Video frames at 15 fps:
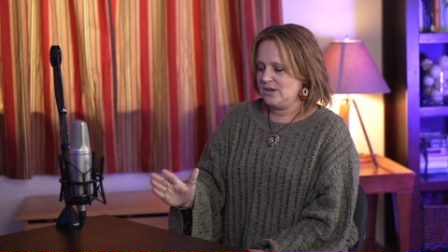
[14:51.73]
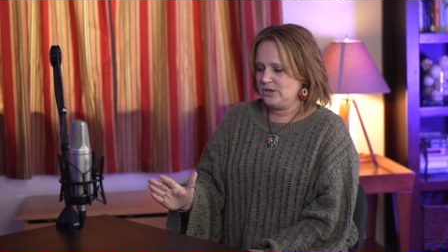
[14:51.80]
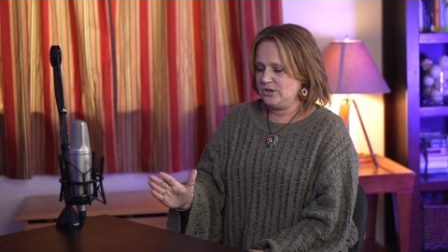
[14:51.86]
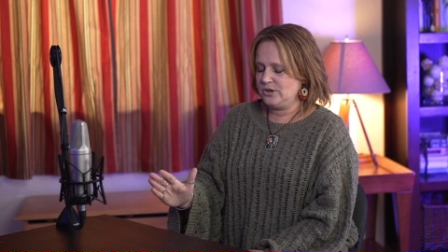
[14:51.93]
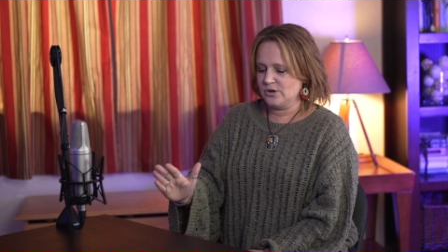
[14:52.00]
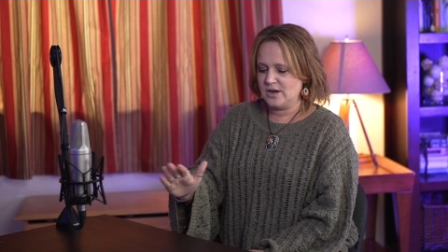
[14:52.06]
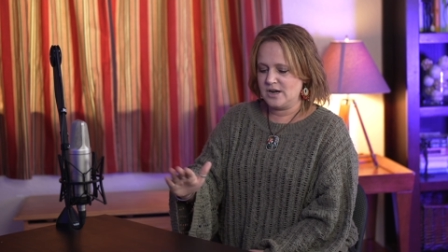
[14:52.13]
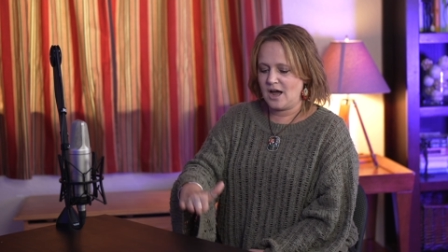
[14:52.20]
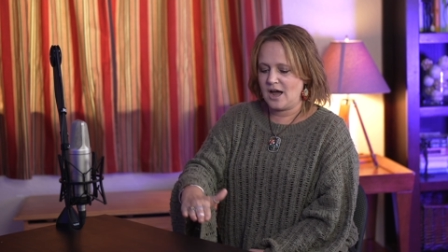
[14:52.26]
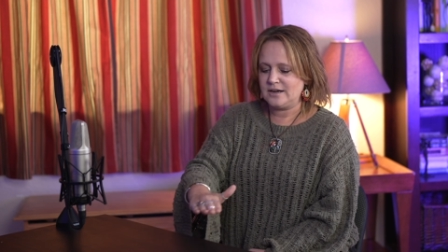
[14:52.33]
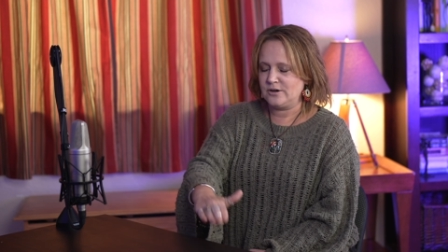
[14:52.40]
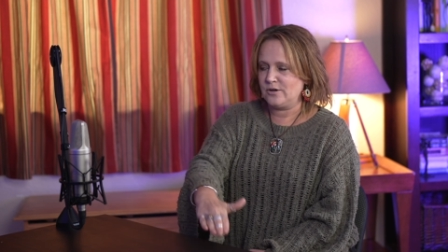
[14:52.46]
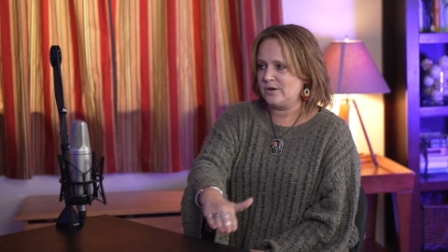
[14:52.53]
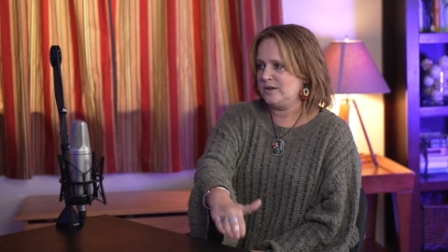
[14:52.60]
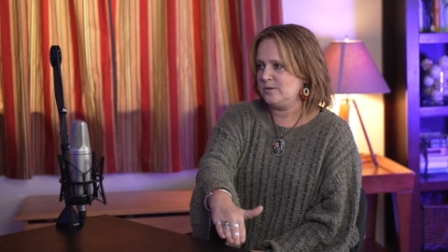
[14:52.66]
you're
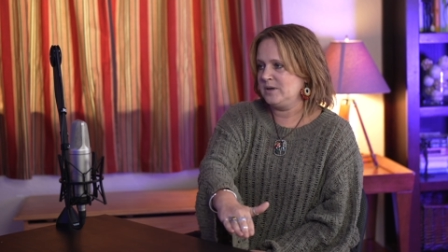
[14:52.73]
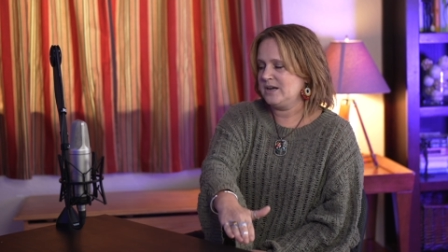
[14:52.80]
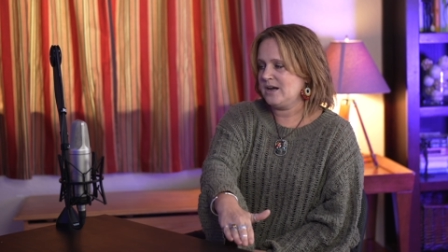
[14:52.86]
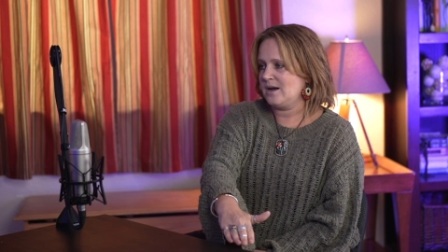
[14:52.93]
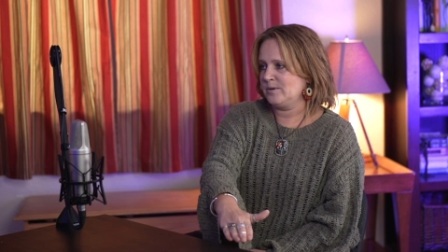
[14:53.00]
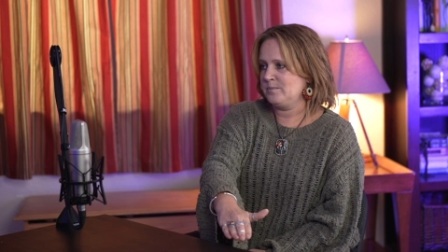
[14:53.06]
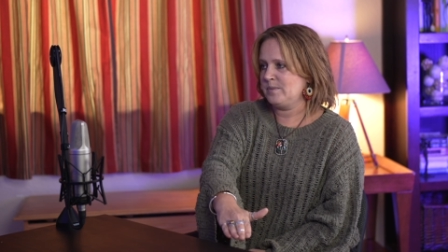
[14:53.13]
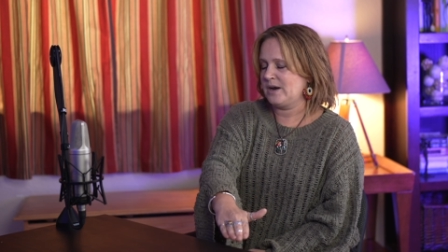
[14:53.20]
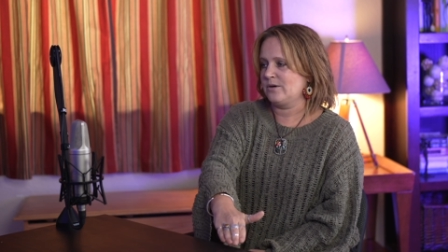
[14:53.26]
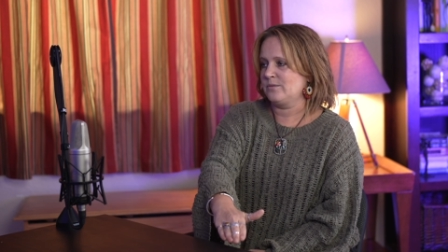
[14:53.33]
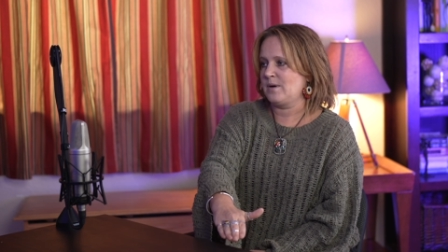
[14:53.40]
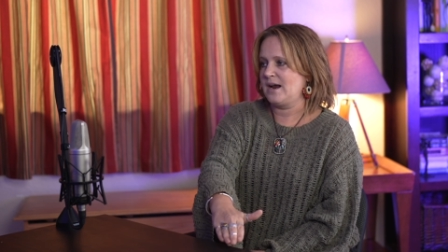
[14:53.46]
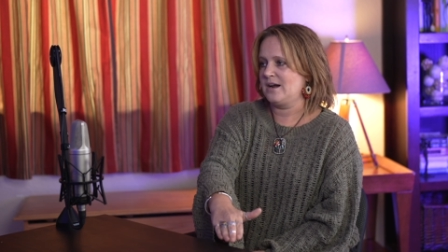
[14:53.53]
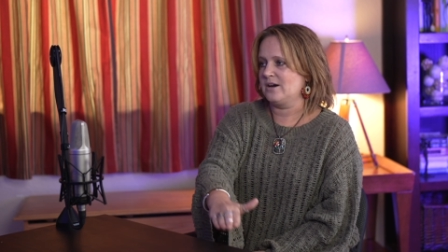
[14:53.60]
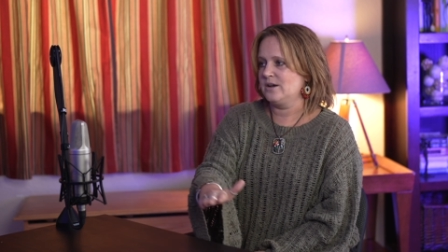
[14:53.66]
not going to become a better
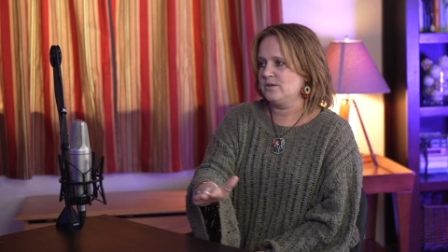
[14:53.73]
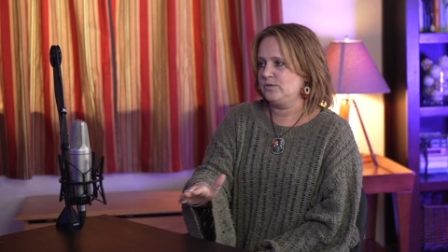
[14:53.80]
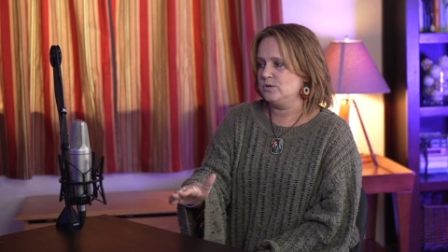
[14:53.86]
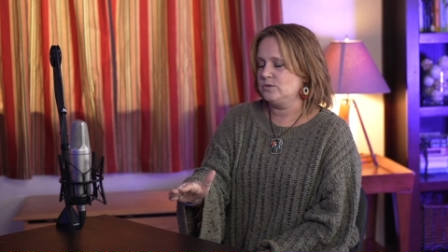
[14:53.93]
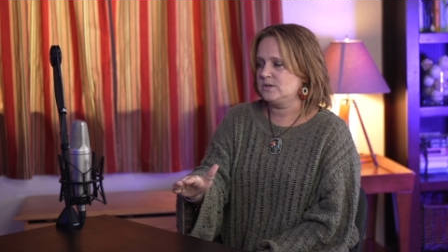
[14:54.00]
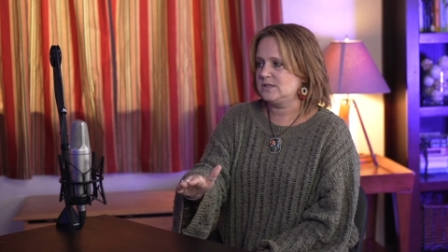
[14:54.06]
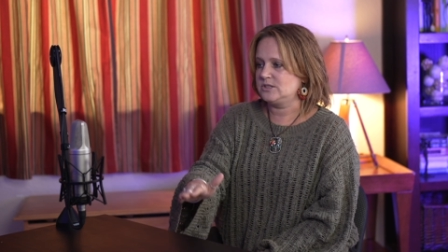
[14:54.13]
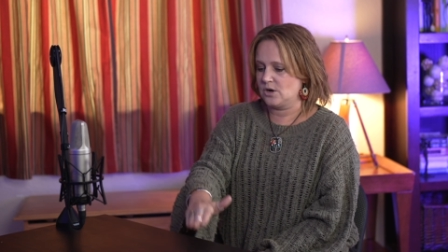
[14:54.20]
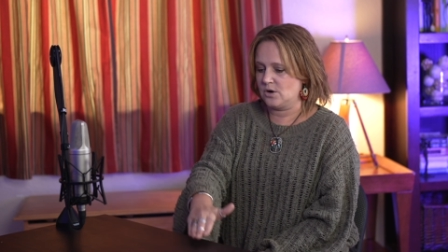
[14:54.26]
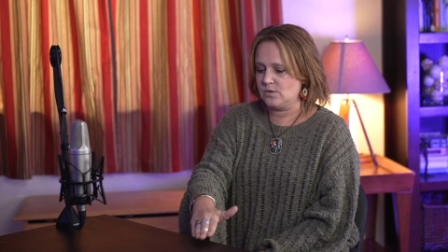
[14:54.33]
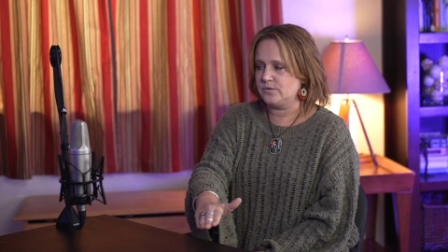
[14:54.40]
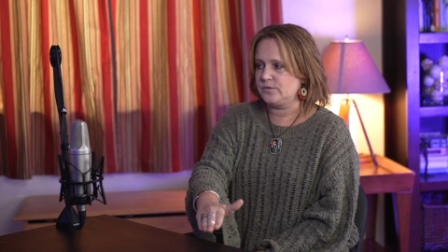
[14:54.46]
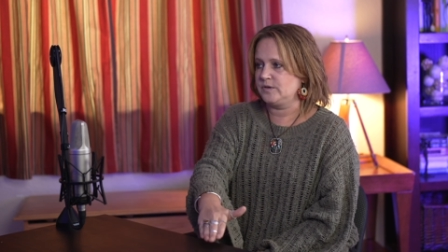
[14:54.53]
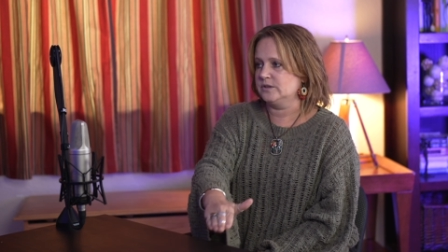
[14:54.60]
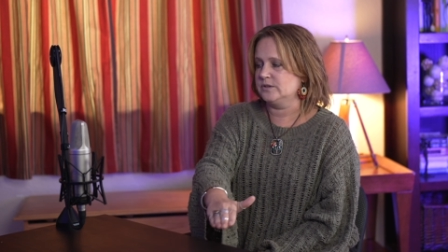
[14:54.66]
writer if you
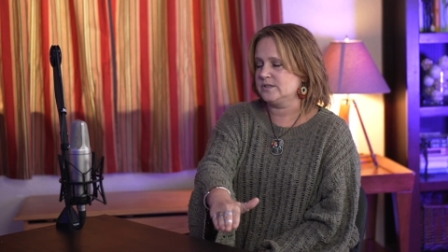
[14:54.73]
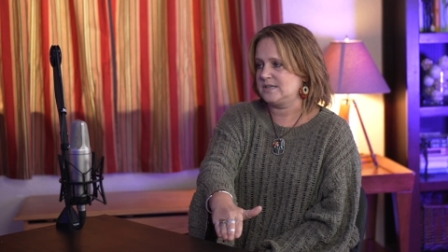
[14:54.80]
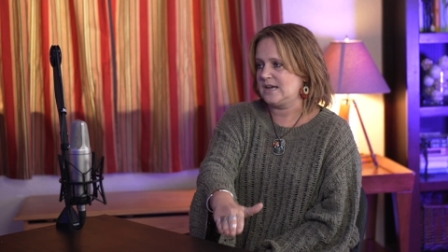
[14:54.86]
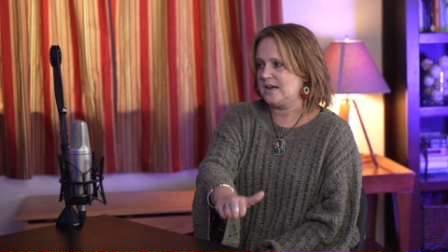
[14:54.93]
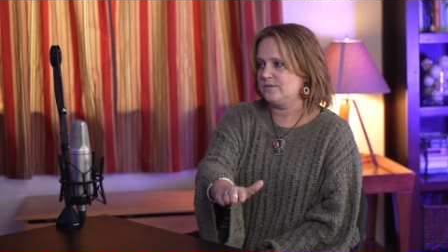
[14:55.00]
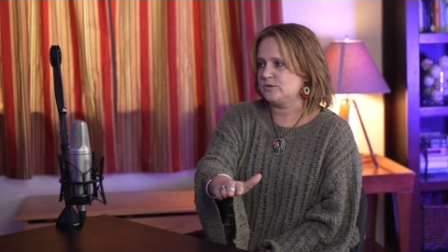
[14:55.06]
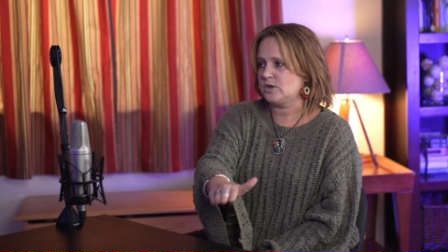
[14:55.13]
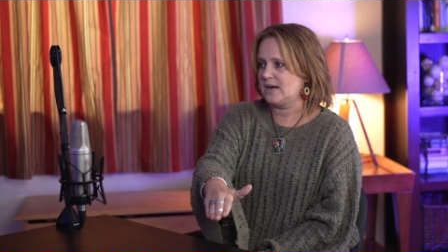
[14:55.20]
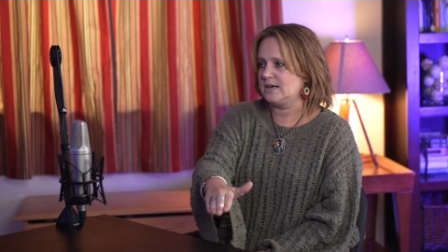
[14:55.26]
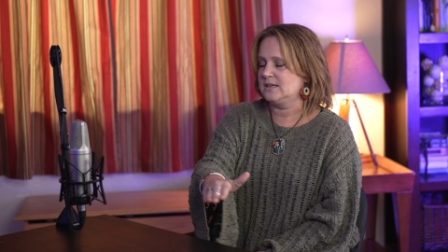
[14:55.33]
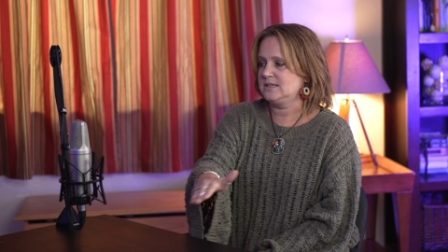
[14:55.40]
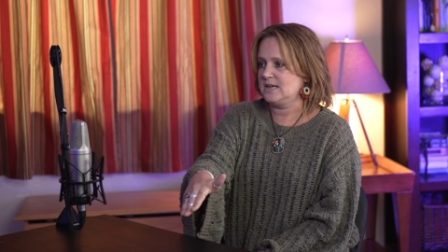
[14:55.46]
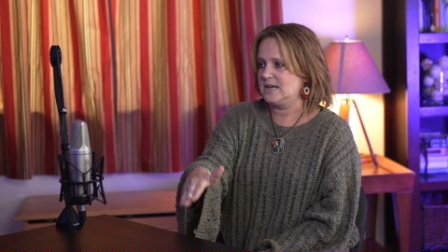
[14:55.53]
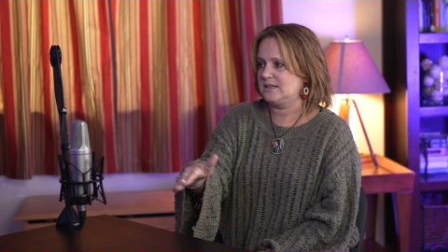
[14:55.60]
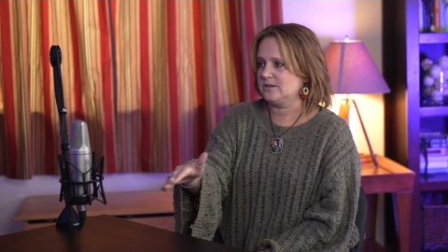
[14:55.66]
don't feel safe trying
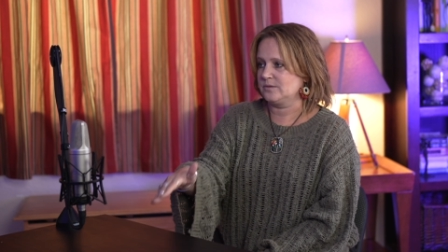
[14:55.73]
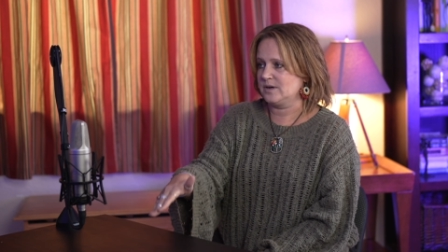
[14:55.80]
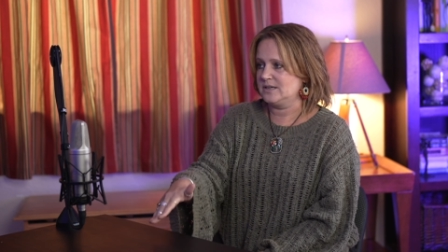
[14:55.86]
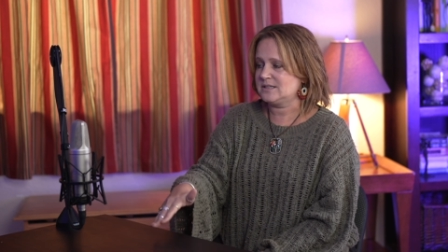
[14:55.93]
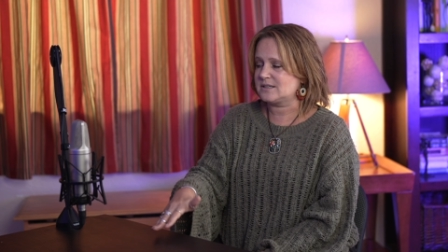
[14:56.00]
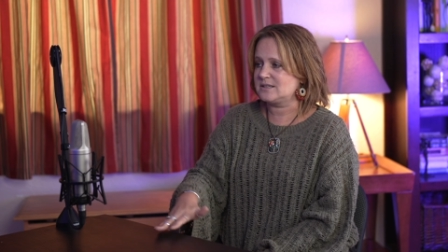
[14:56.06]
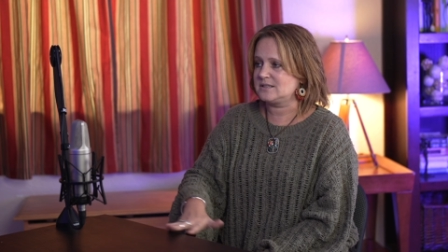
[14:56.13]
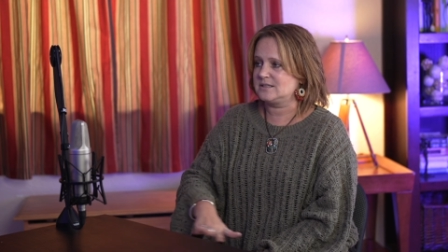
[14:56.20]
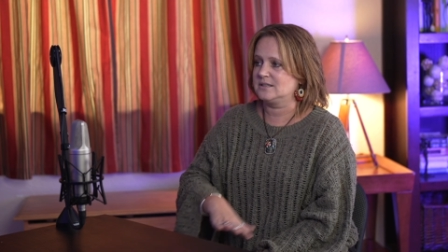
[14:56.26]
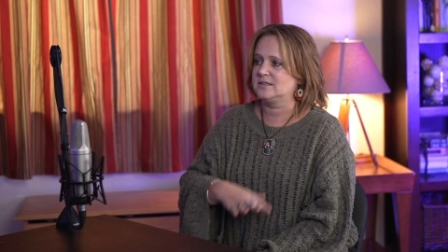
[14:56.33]
to take the risks mm -hmm.